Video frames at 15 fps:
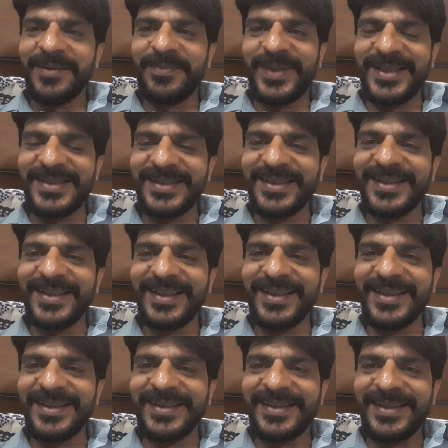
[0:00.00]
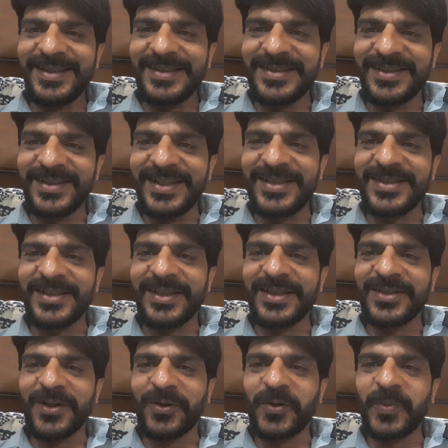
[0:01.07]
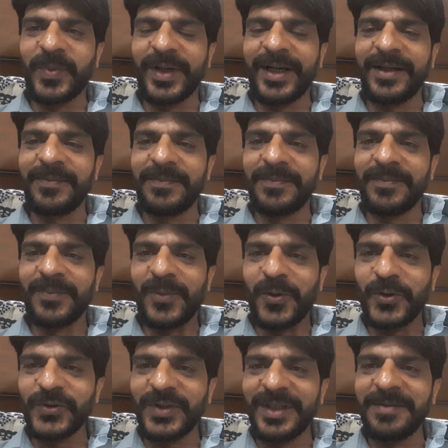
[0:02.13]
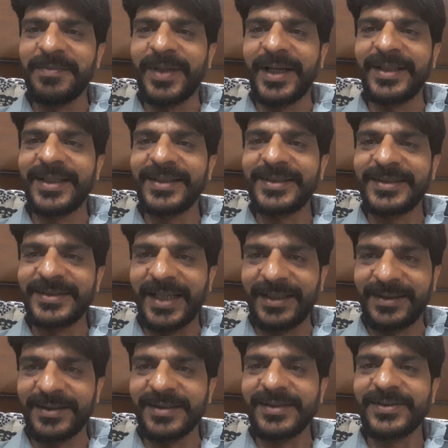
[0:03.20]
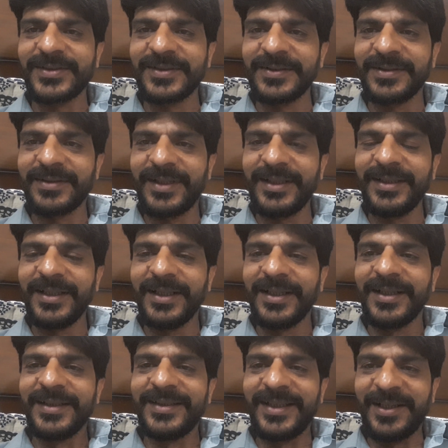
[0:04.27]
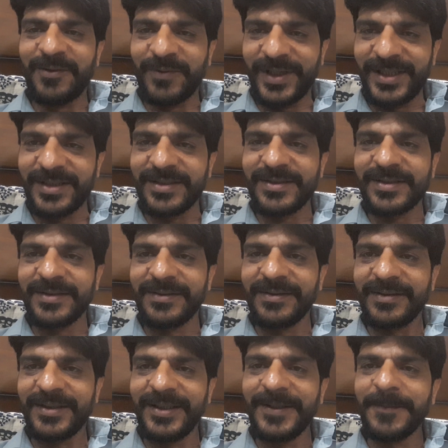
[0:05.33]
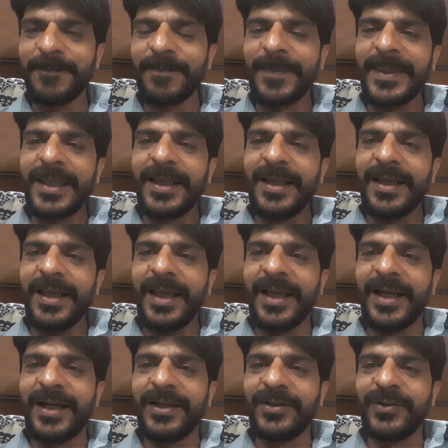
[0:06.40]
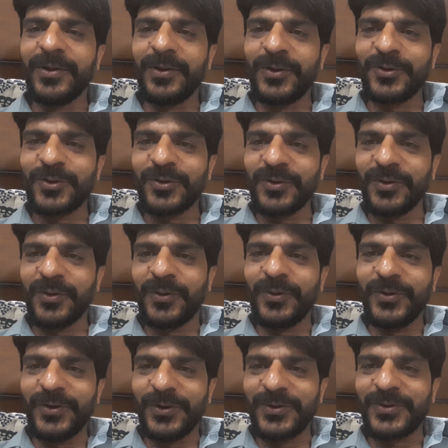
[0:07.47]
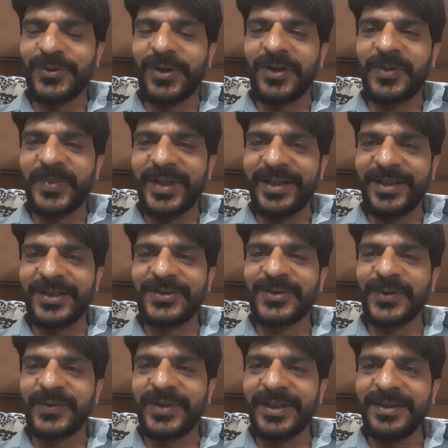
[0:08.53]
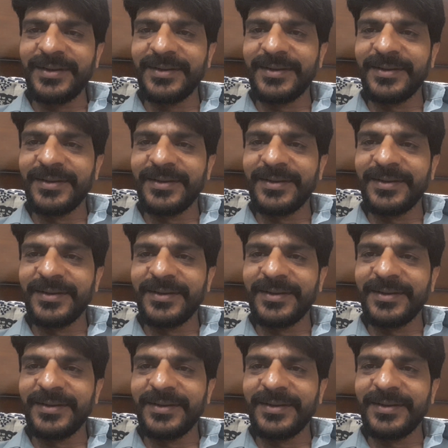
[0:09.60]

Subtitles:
Basically, this region is occupied mostly by the settlers, right? The invaders, right? And those who used to occupy the rest of the